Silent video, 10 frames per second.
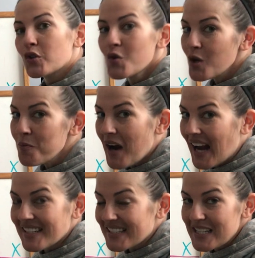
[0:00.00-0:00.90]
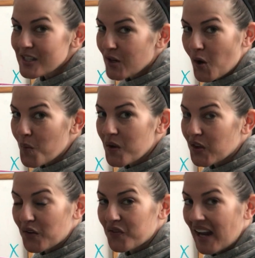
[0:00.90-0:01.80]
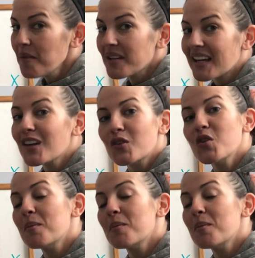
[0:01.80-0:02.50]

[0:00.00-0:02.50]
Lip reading: you could practice this at home with your family. You